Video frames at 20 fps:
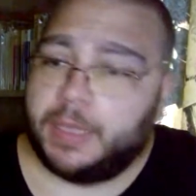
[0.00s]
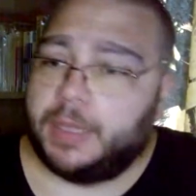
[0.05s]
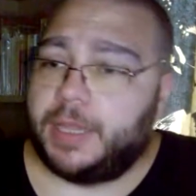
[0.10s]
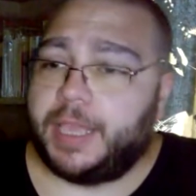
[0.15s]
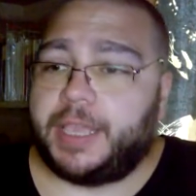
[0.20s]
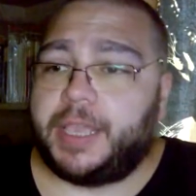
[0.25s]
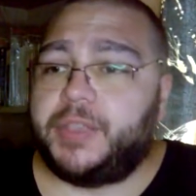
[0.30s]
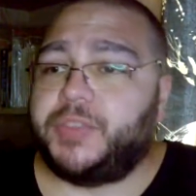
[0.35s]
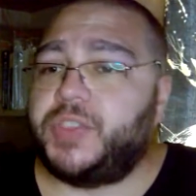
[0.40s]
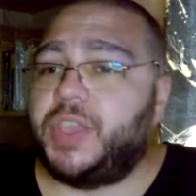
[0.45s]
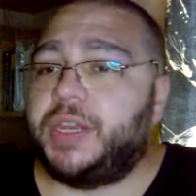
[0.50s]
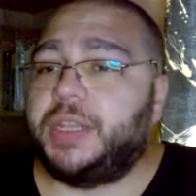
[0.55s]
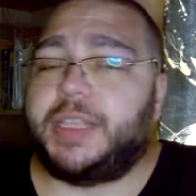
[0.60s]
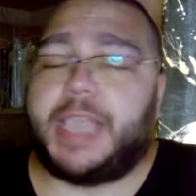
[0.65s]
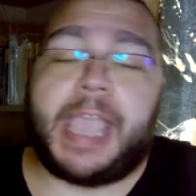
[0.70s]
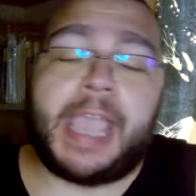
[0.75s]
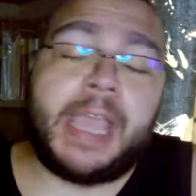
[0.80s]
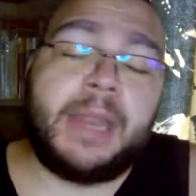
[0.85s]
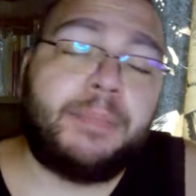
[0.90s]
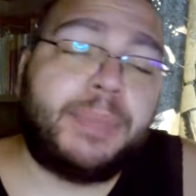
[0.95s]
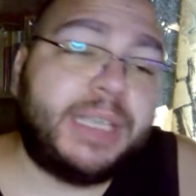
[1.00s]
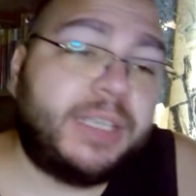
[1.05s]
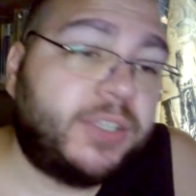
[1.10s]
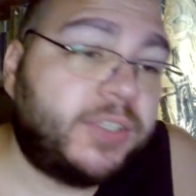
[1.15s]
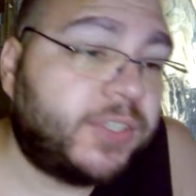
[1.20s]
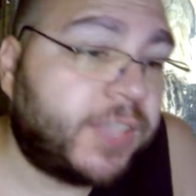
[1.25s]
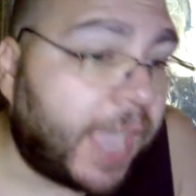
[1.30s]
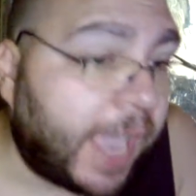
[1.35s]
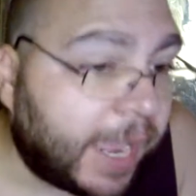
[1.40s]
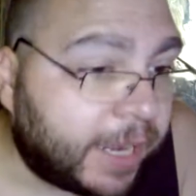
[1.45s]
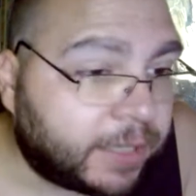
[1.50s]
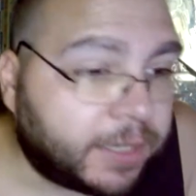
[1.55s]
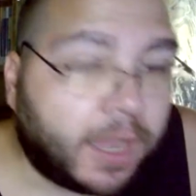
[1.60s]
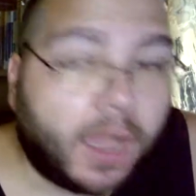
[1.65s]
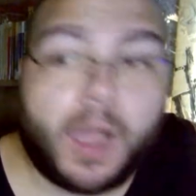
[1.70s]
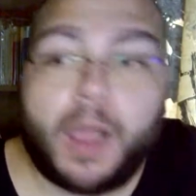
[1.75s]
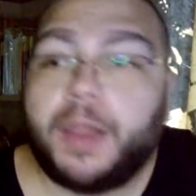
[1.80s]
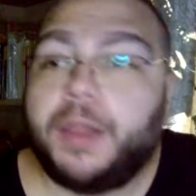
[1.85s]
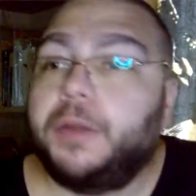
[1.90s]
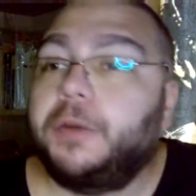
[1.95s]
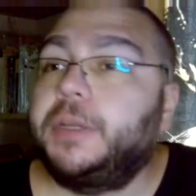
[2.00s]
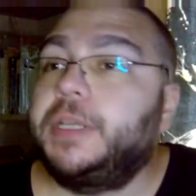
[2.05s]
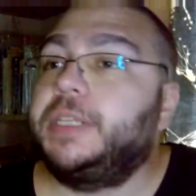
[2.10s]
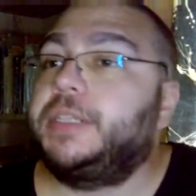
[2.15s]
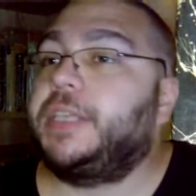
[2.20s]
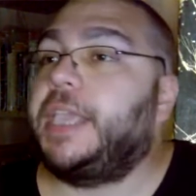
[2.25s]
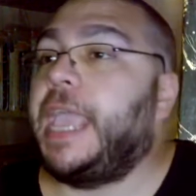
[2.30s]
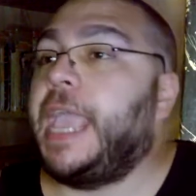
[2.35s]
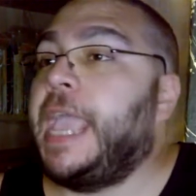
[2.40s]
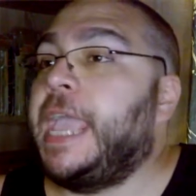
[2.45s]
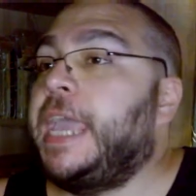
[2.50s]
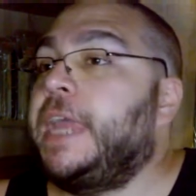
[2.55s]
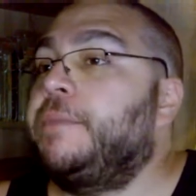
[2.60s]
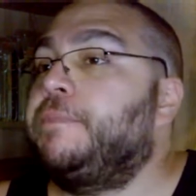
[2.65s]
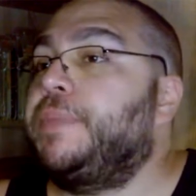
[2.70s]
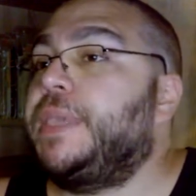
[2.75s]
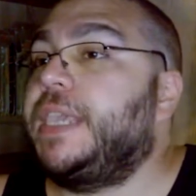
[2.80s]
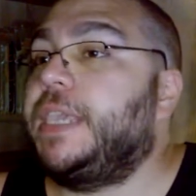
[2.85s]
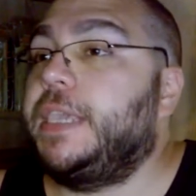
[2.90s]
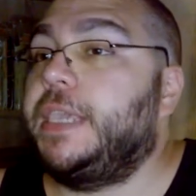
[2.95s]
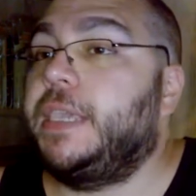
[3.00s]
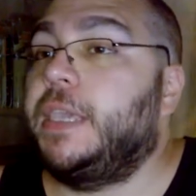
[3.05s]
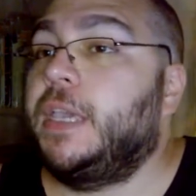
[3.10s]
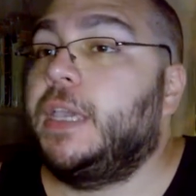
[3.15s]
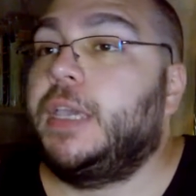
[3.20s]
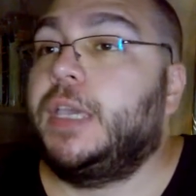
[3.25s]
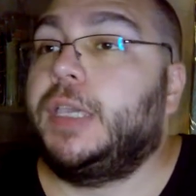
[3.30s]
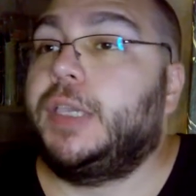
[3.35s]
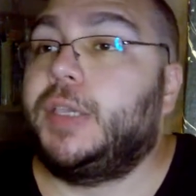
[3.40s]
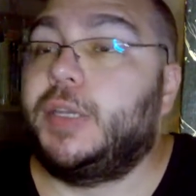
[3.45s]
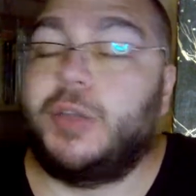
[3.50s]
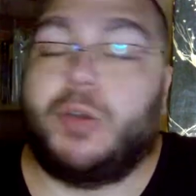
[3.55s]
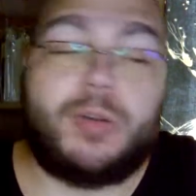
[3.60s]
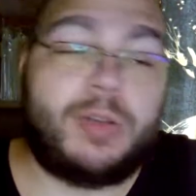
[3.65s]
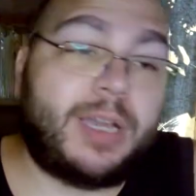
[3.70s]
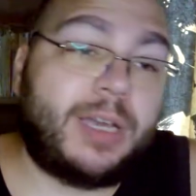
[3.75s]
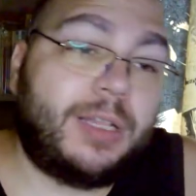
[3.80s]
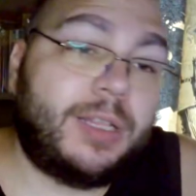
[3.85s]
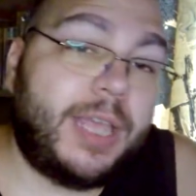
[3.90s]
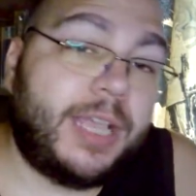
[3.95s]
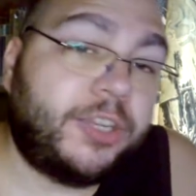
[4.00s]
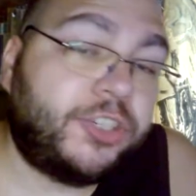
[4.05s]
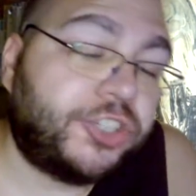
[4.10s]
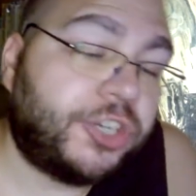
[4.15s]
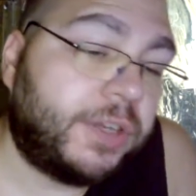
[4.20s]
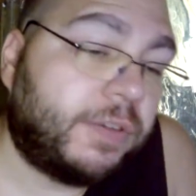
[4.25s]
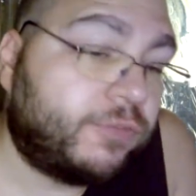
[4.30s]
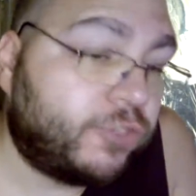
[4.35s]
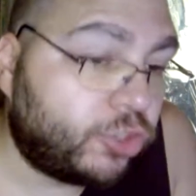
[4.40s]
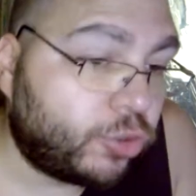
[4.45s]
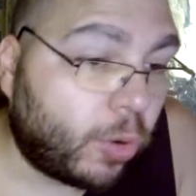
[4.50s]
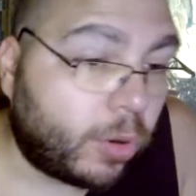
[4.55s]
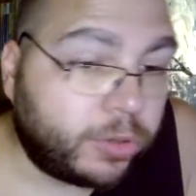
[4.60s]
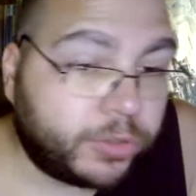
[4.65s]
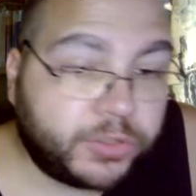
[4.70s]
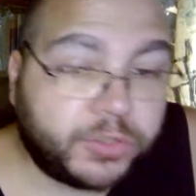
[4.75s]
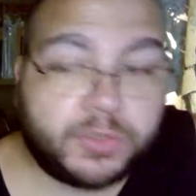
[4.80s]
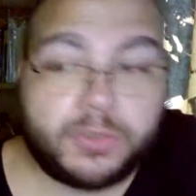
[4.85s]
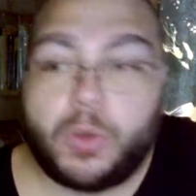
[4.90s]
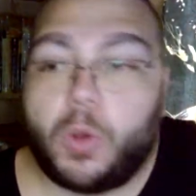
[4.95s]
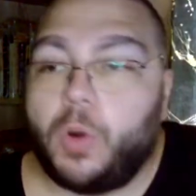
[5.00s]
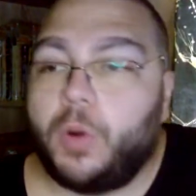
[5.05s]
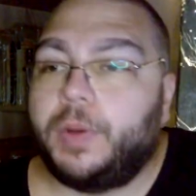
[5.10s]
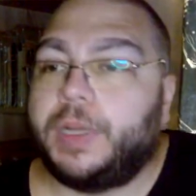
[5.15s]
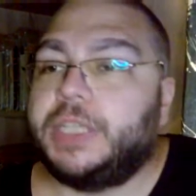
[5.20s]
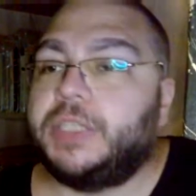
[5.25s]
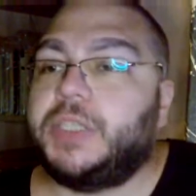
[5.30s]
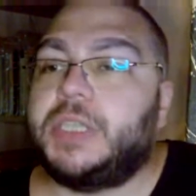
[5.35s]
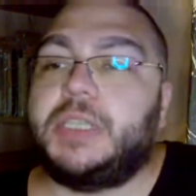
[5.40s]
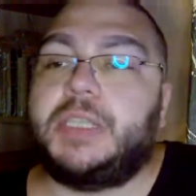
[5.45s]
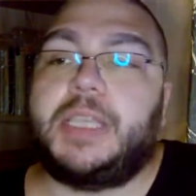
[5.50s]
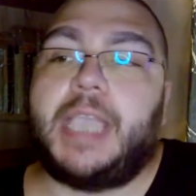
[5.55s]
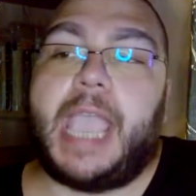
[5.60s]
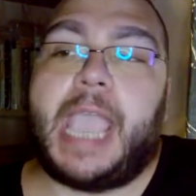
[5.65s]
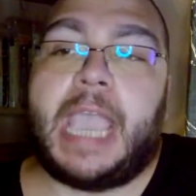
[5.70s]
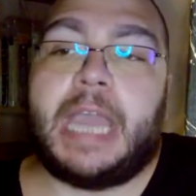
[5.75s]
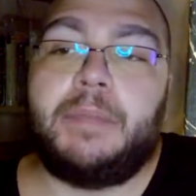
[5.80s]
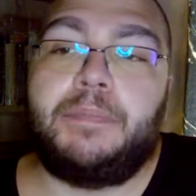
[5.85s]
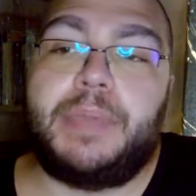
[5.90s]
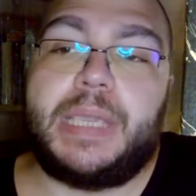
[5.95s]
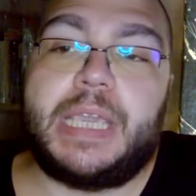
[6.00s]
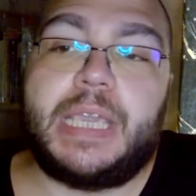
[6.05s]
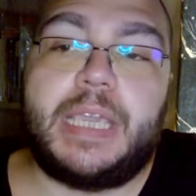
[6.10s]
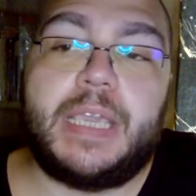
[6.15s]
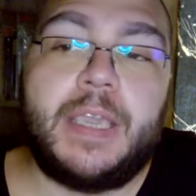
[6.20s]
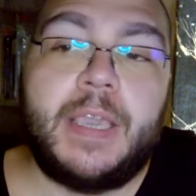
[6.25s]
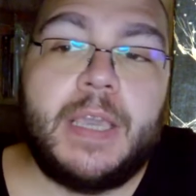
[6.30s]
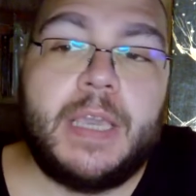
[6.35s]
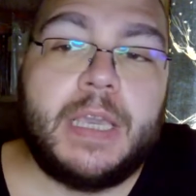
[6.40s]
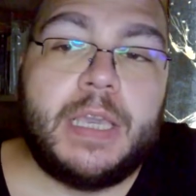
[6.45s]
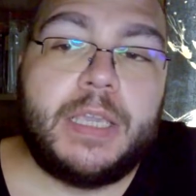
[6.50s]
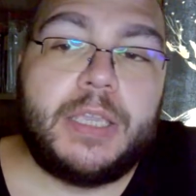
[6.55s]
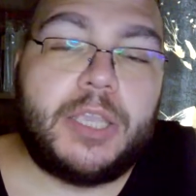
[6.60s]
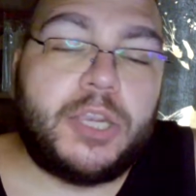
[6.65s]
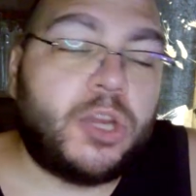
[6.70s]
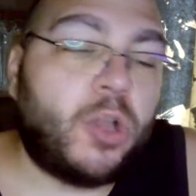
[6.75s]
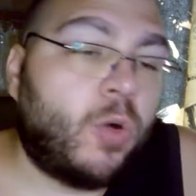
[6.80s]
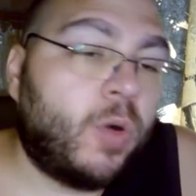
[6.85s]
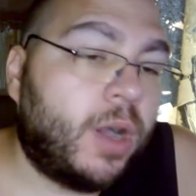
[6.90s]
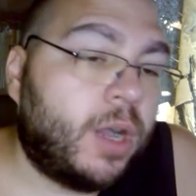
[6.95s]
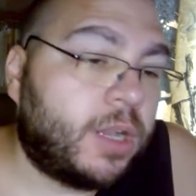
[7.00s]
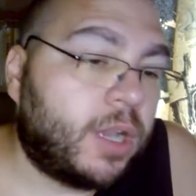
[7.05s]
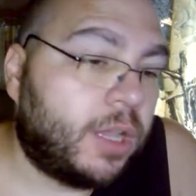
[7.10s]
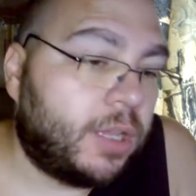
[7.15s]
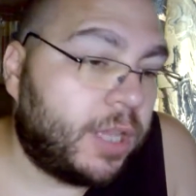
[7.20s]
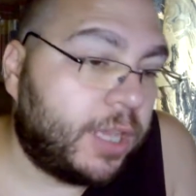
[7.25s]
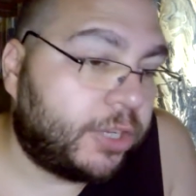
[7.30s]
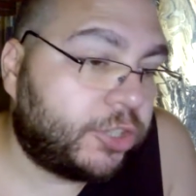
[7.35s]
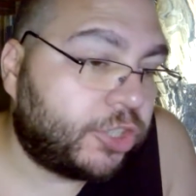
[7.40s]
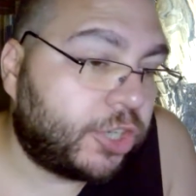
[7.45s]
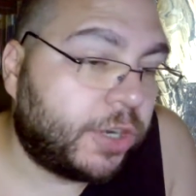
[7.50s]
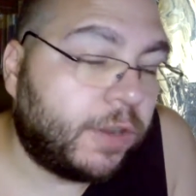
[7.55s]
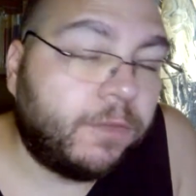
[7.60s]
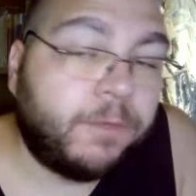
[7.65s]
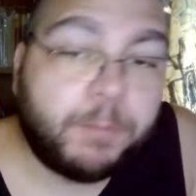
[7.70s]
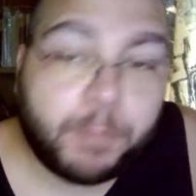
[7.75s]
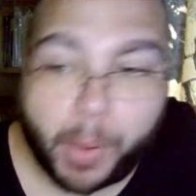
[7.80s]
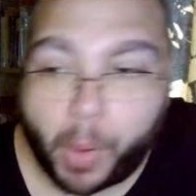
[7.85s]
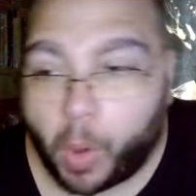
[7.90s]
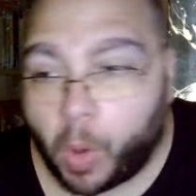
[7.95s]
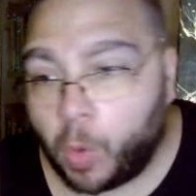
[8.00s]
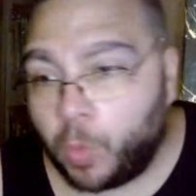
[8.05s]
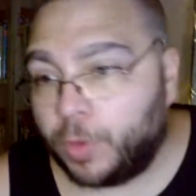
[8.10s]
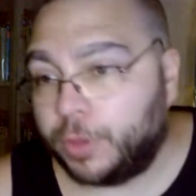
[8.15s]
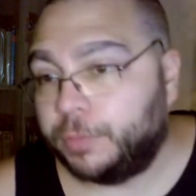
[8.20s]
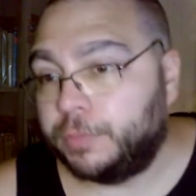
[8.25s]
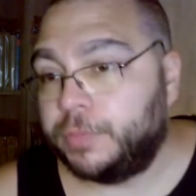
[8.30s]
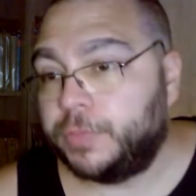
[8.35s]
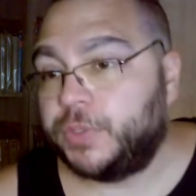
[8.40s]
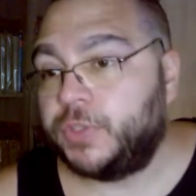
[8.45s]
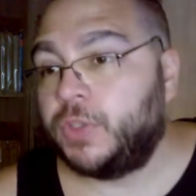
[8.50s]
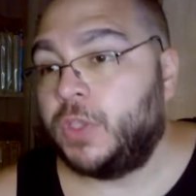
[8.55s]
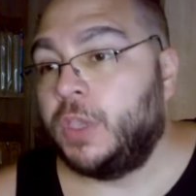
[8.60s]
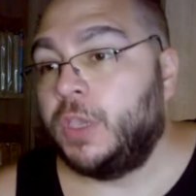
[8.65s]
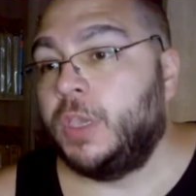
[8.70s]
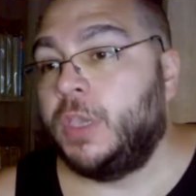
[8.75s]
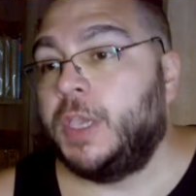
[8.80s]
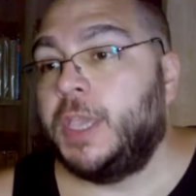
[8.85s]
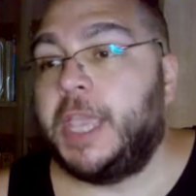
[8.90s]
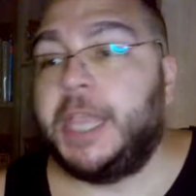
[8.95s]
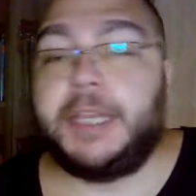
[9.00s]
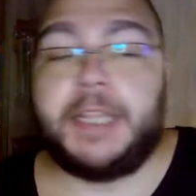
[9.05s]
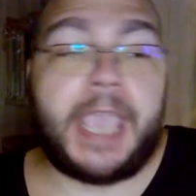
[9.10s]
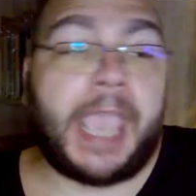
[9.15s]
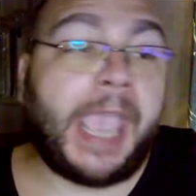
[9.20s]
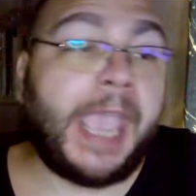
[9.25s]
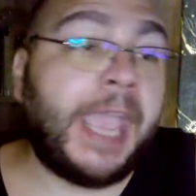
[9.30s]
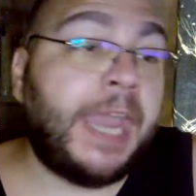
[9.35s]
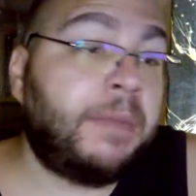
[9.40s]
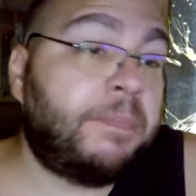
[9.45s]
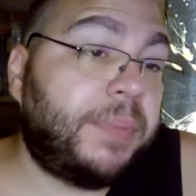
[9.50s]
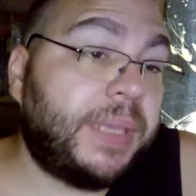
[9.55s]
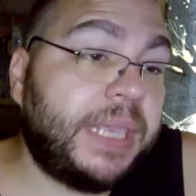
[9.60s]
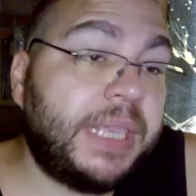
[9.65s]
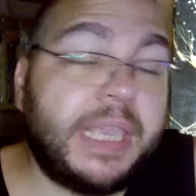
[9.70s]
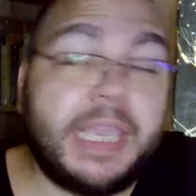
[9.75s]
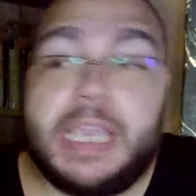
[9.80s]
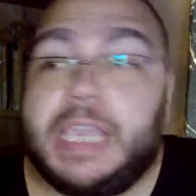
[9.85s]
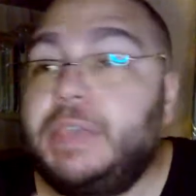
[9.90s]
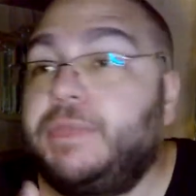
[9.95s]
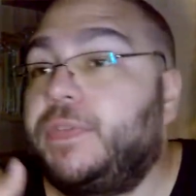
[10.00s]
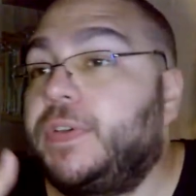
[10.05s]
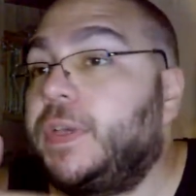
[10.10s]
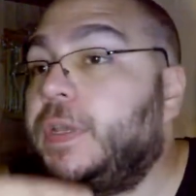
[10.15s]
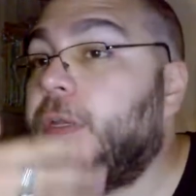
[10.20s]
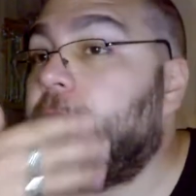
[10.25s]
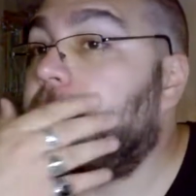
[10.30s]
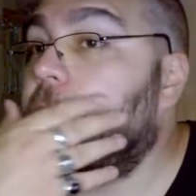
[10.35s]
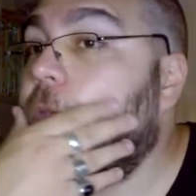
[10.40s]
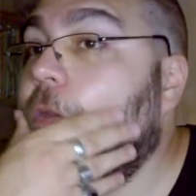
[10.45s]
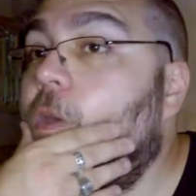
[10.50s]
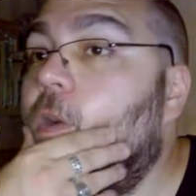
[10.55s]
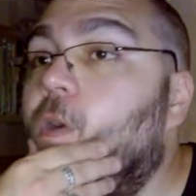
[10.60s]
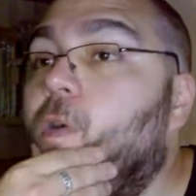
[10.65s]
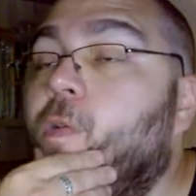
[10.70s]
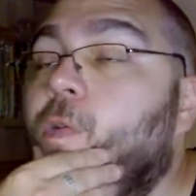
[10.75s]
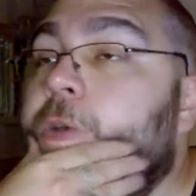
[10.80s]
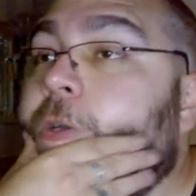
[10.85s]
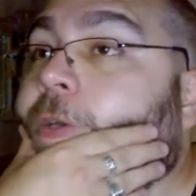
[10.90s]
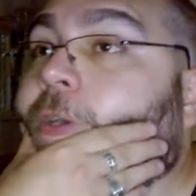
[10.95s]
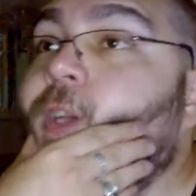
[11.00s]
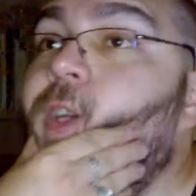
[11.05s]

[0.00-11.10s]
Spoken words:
Like I said, it can be satire, it can be, you know, a collection of short stories. It can be, you know, a collection of poems. It can be even, you know,